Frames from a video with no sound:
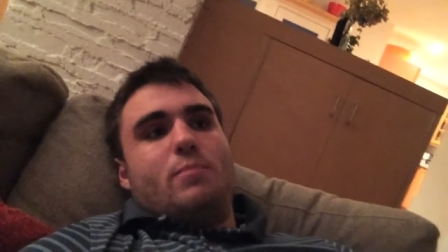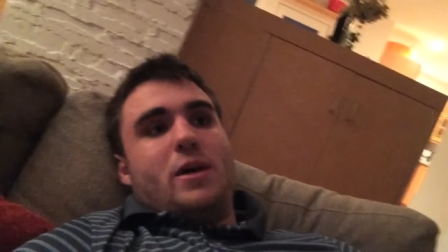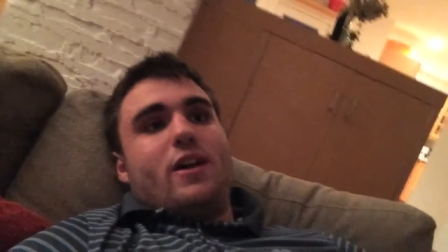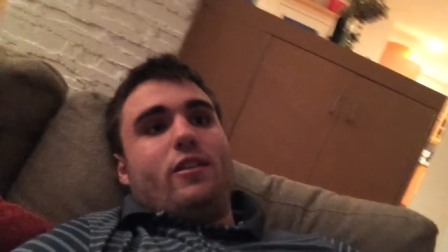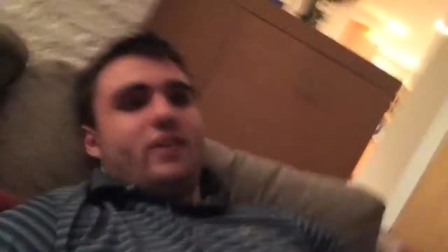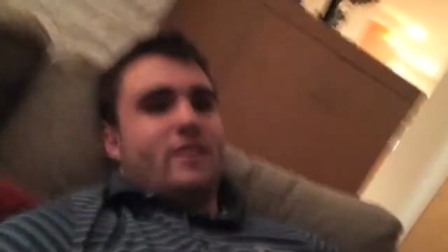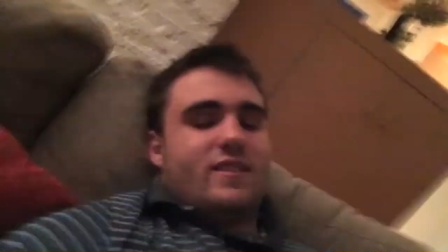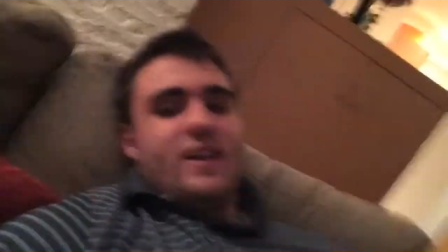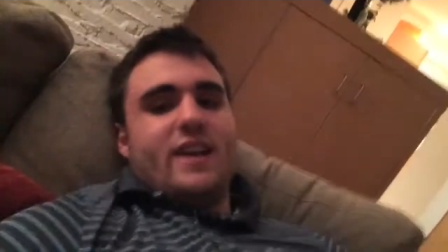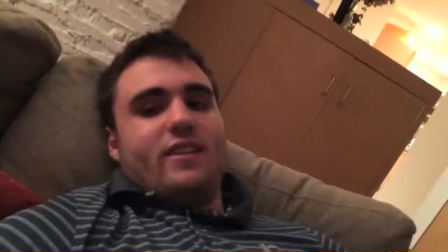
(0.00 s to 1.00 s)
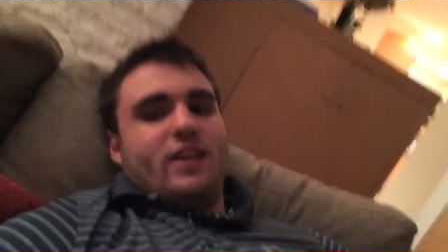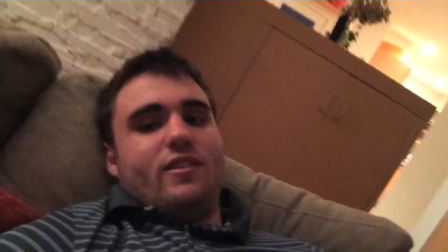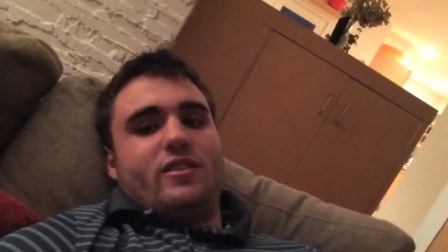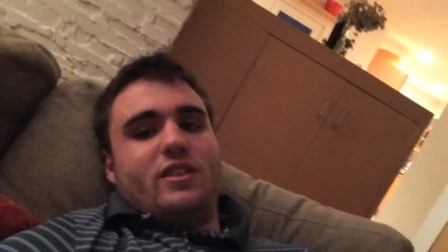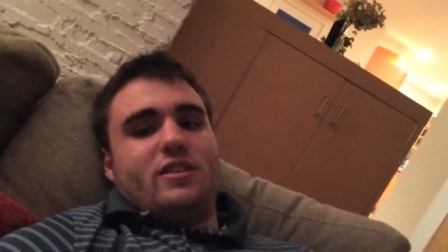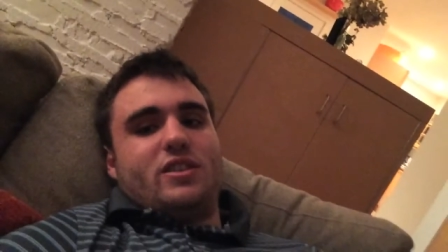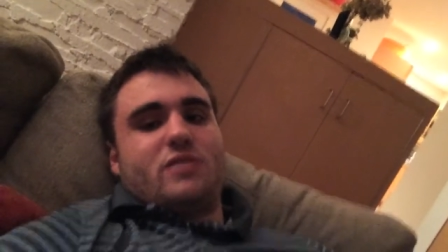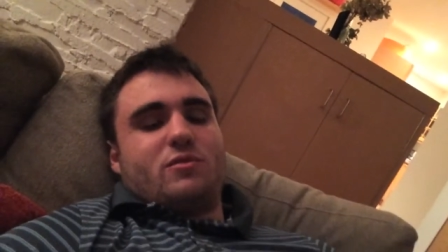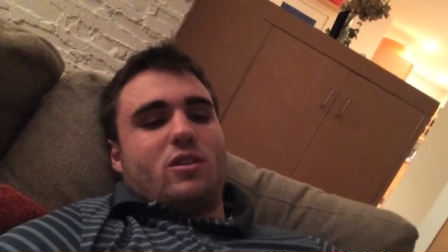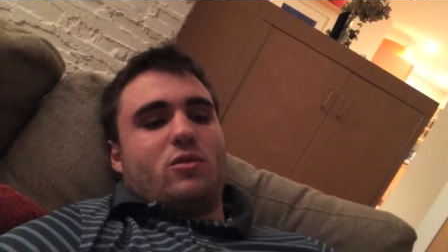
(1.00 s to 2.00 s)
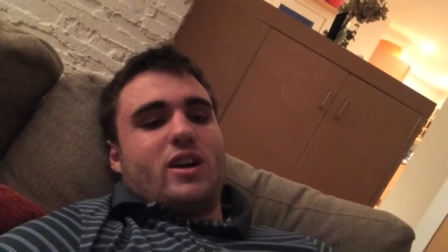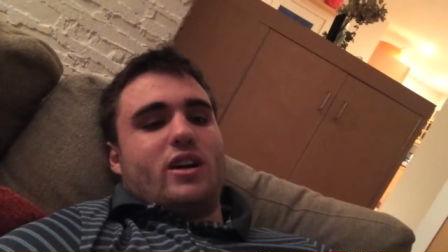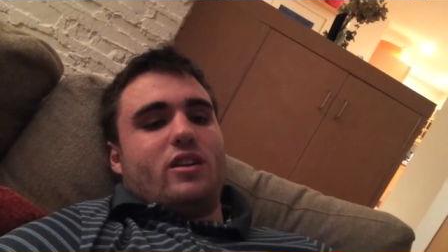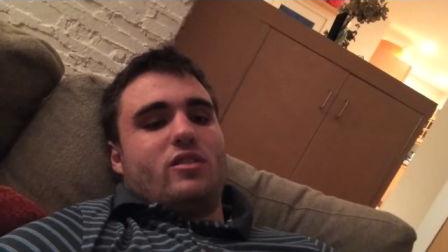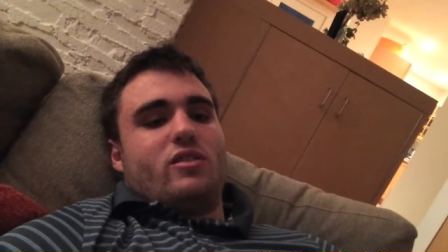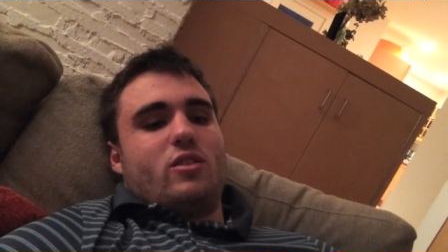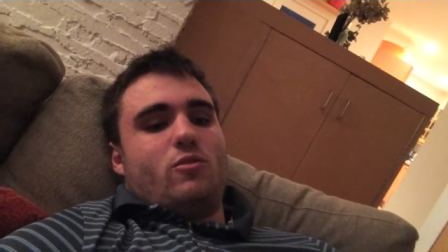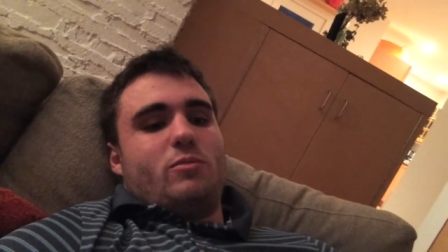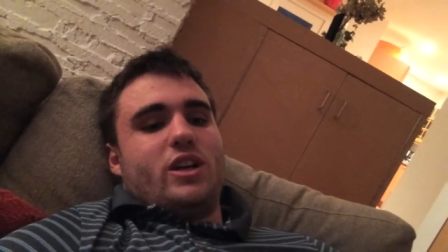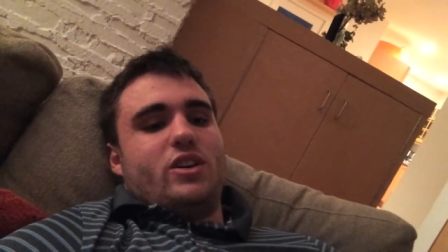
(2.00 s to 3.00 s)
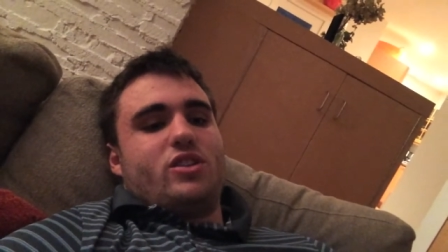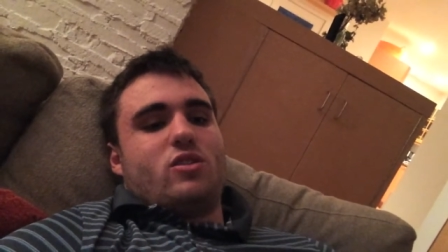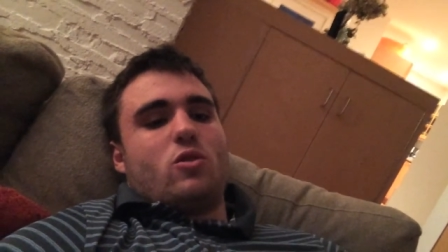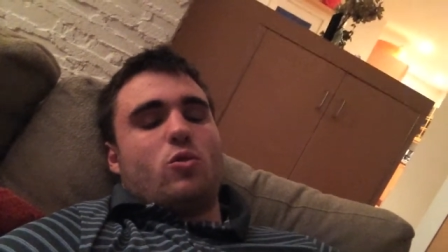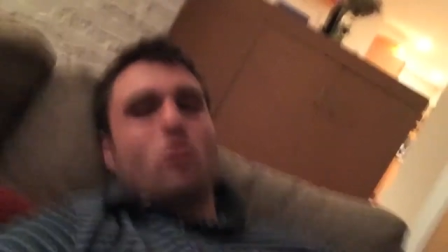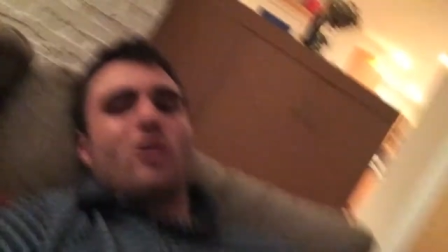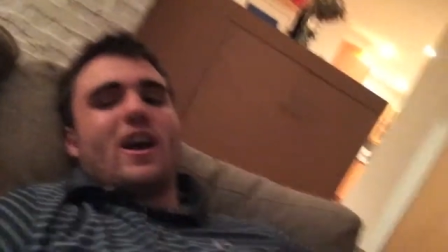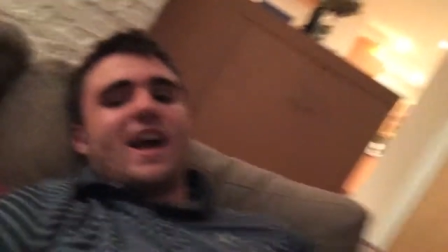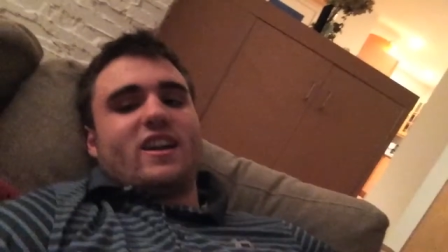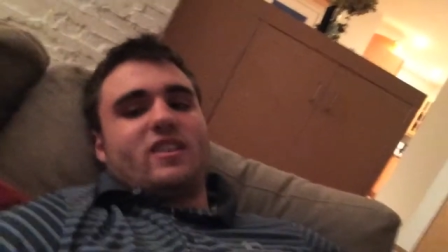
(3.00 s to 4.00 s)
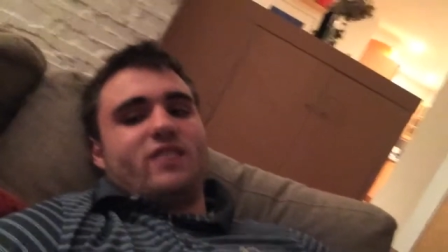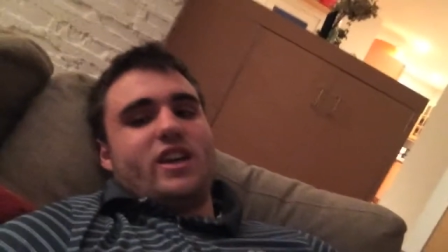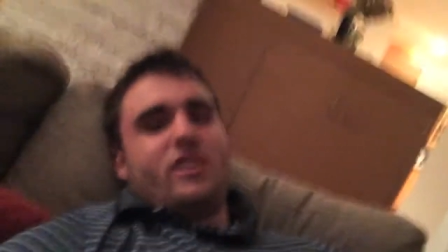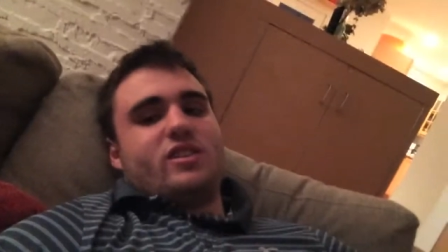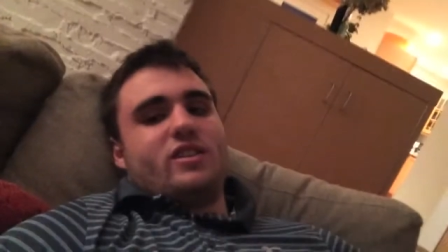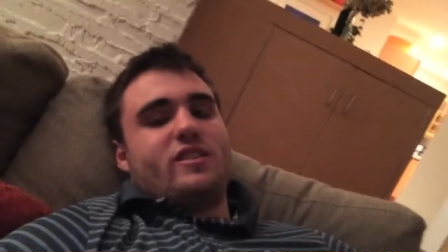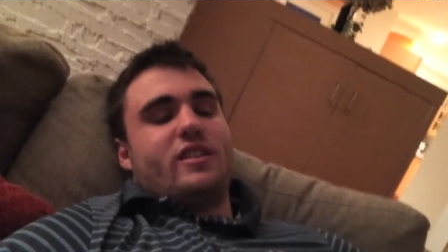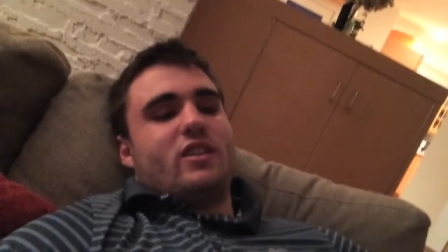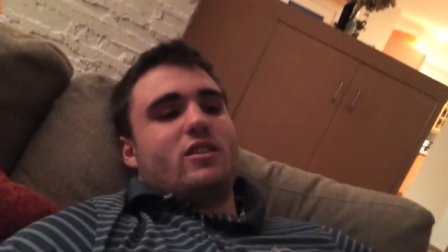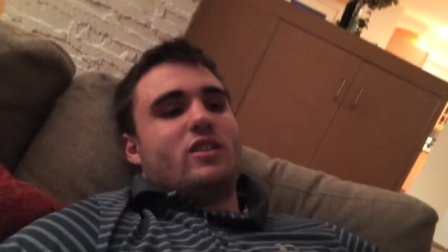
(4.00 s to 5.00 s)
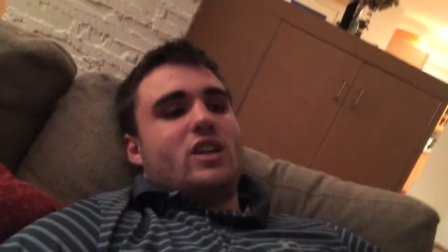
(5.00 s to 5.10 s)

beltless deadlifts. It just requires so much core activation. So